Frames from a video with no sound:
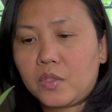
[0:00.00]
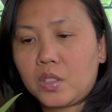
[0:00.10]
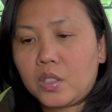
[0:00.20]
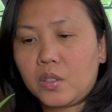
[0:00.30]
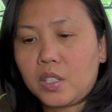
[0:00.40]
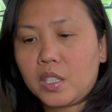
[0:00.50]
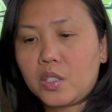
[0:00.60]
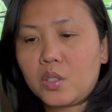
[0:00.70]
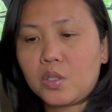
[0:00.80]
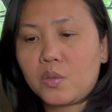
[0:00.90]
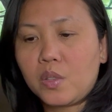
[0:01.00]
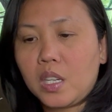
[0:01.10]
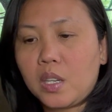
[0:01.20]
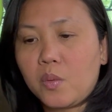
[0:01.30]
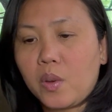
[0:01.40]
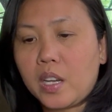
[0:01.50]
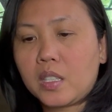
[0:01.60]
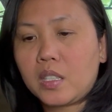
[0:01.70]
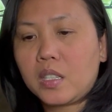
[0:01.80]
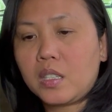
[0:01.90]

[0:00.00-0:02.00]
so it's really wet.